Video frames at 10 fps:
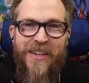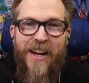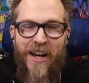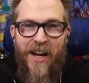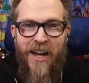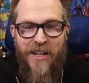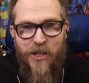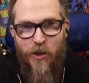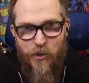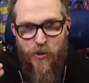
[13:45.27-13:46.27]
Uh, and he
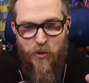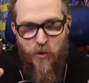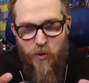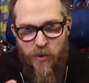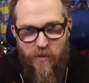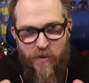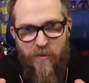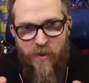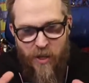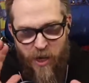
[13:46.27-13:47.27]
goes through
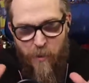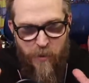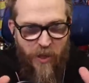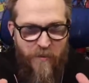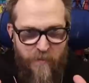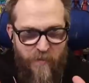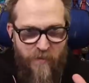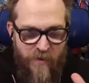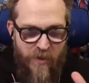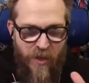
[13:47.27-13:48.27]
a couple of
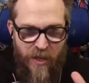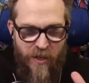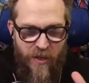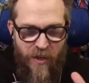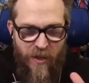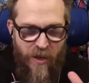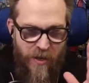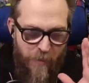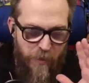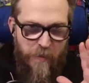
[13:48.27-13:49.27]
eh, a
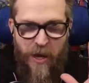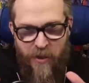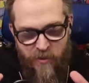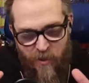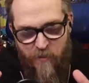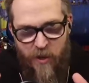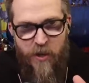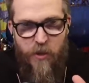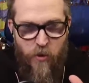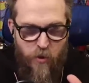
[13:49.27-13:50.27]
couple minds of
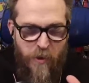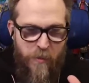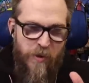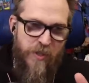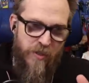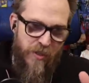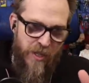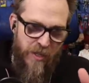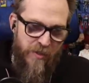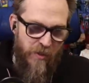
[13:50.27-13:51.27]
uh, the crew members and
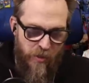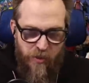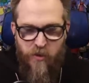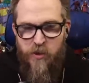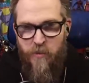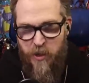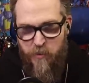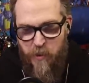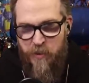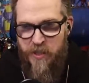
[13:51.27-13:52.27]
sees there's there's a bunch
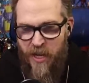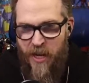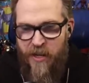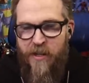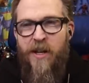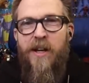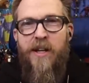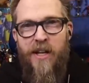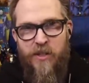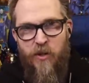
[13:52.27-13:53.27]
of people dead.
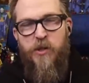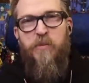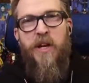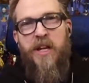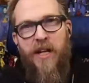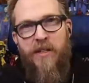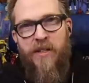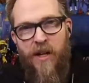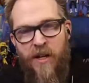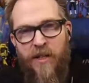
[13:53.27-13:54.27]
He has to explain it
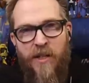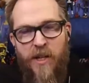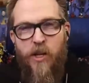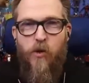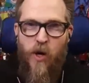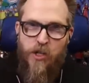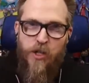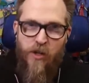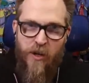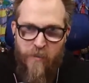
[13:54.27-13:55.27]
to
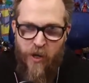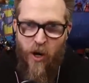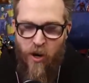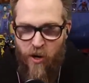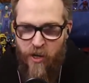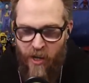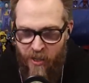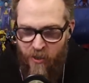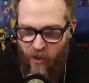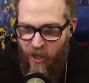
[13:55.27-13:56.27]
Crusher and Picard,
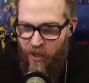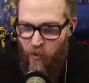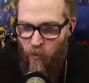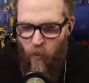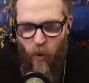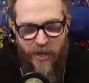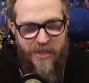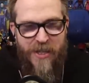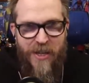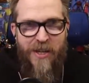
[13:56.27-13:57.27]
and they're like, "What?"